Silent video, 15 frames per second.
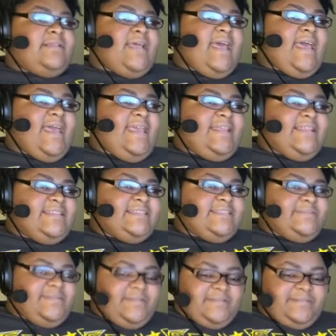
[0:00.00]
I need to
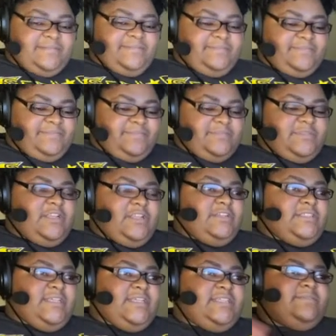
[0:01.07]
spell her
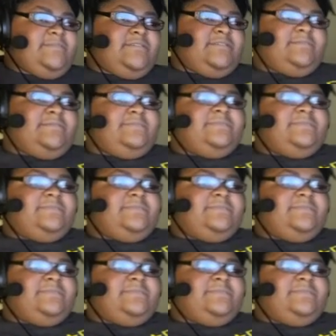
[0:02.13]
sketchbook.